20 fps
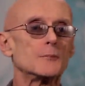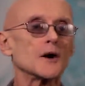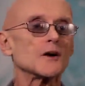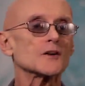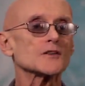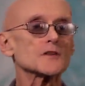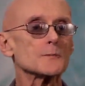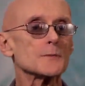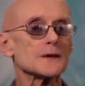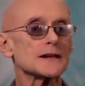
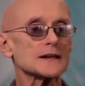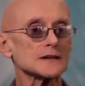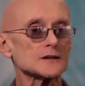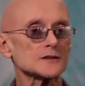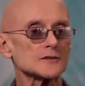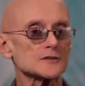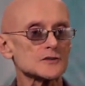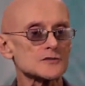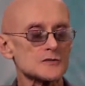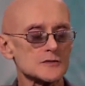both
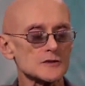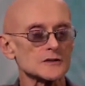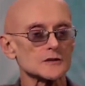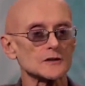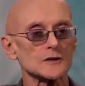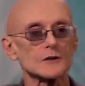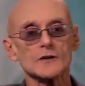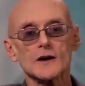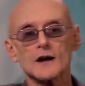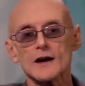being
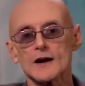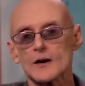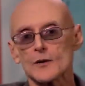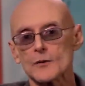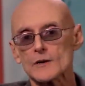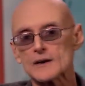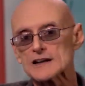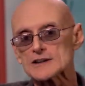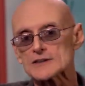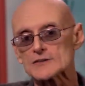true
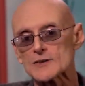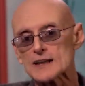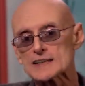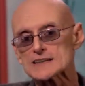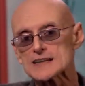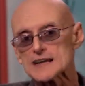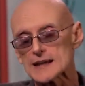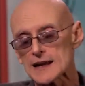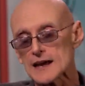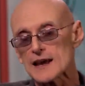when
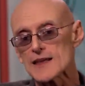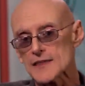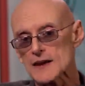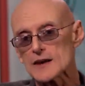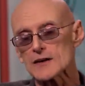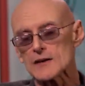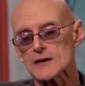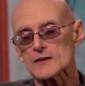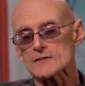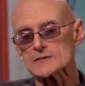addressing
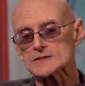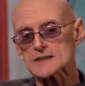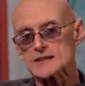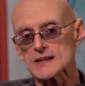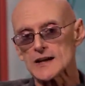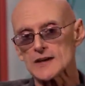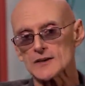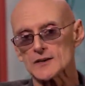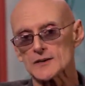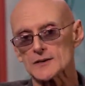their own
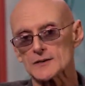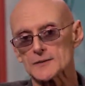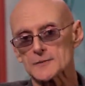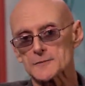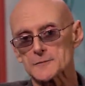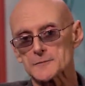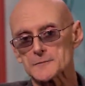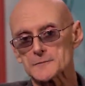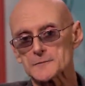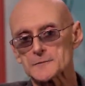zone.
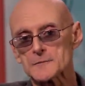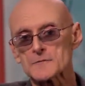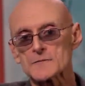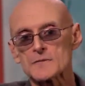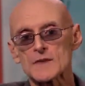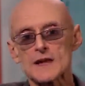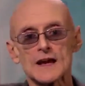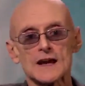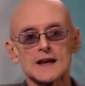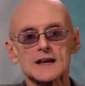
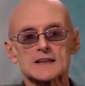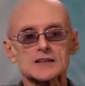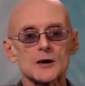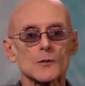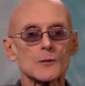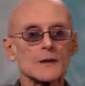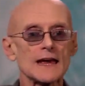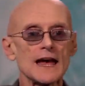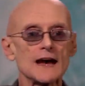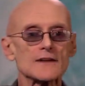So
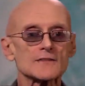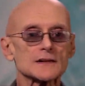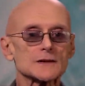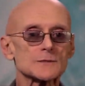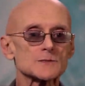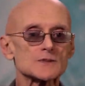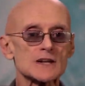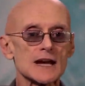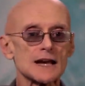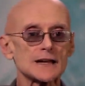we have an
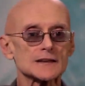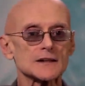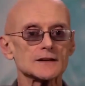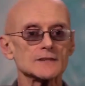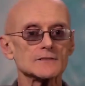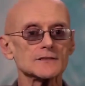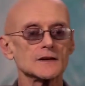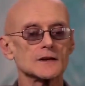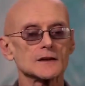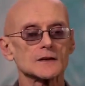
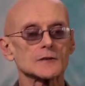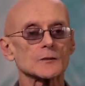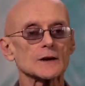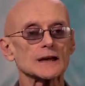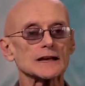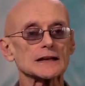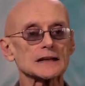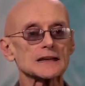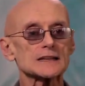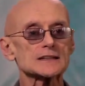objective,
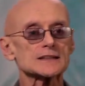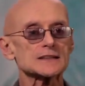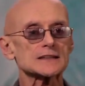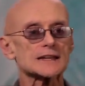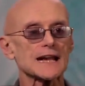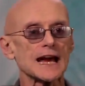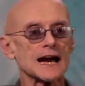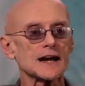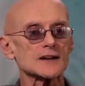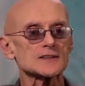realist,
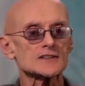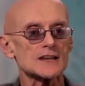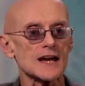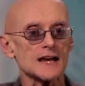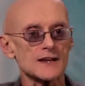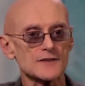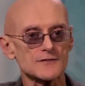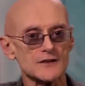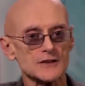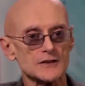
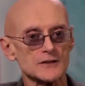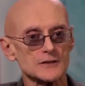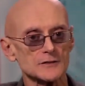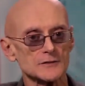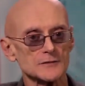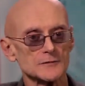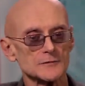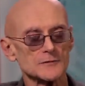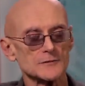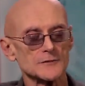outside view,
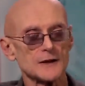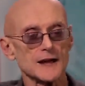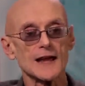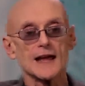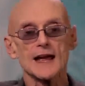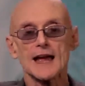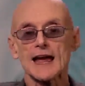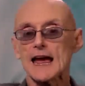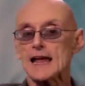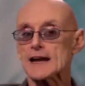
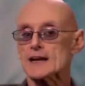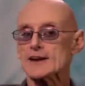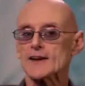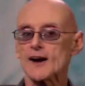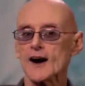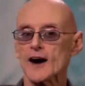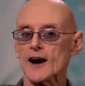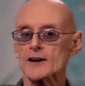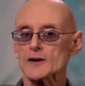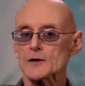and an
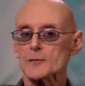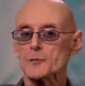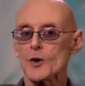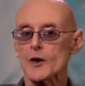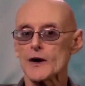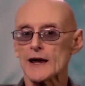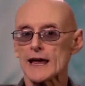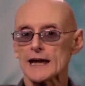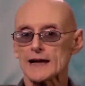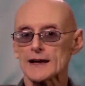
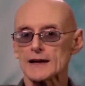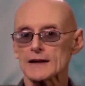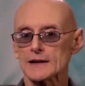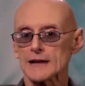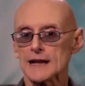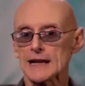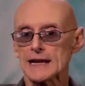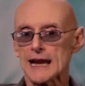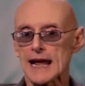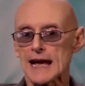autopoietic,
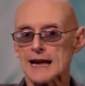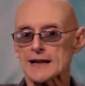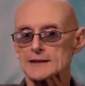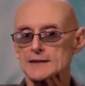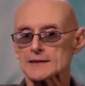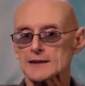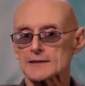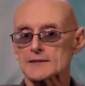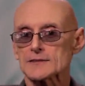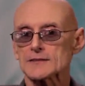
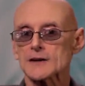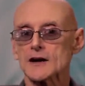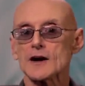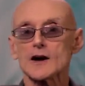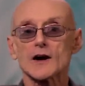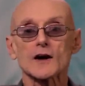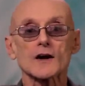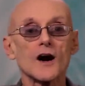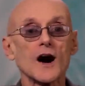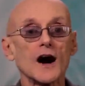enactive,
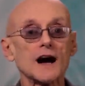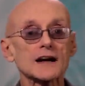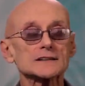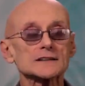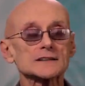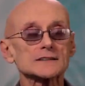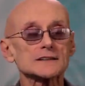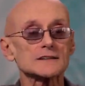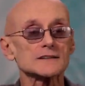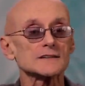
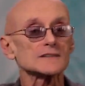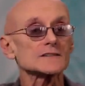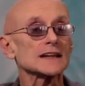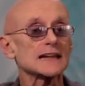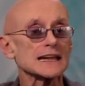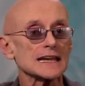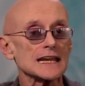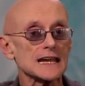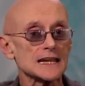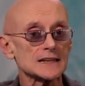cognitive,
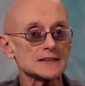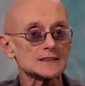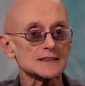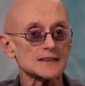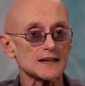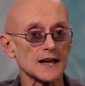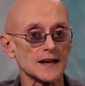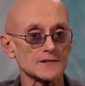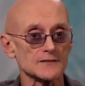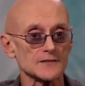
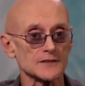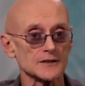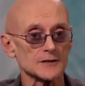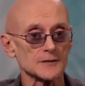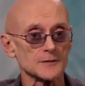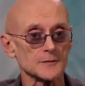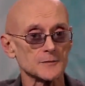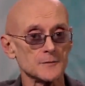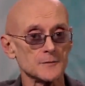inside view.